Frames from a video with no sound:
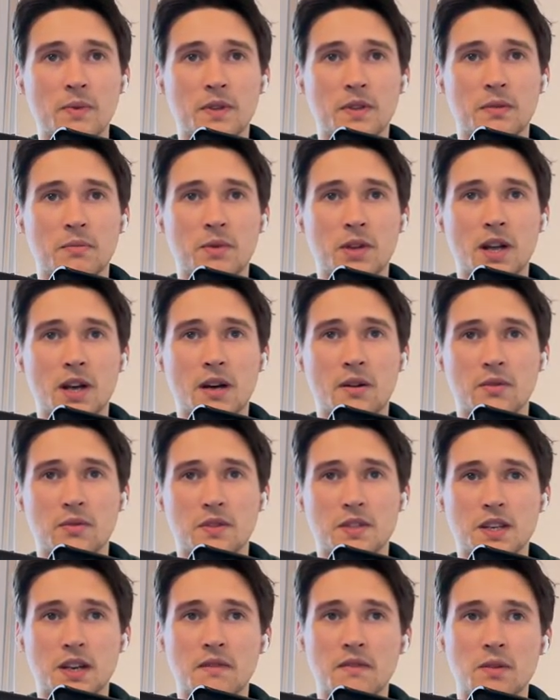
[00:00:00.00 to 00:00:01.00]
determine how to
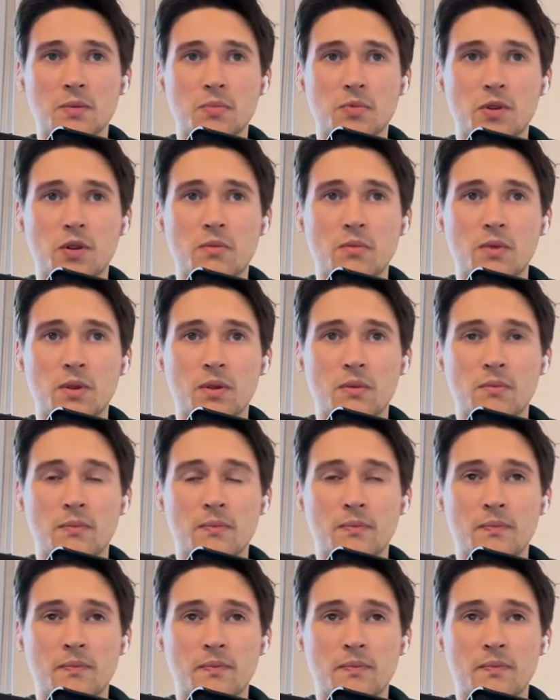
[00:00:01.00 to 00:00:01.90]
save the problem